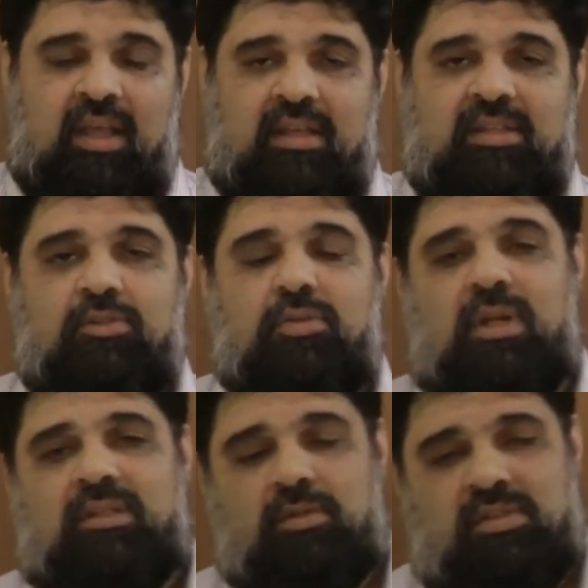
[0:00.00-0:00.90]
is in
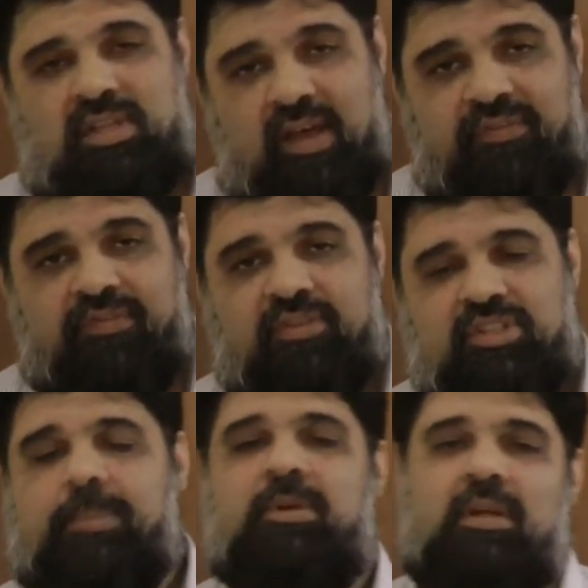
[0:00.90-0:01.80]
Surah al-Saf,
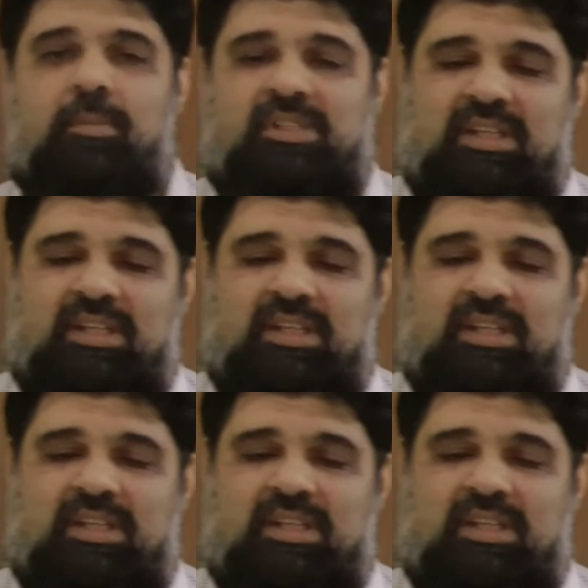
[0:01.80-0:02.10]
chapter number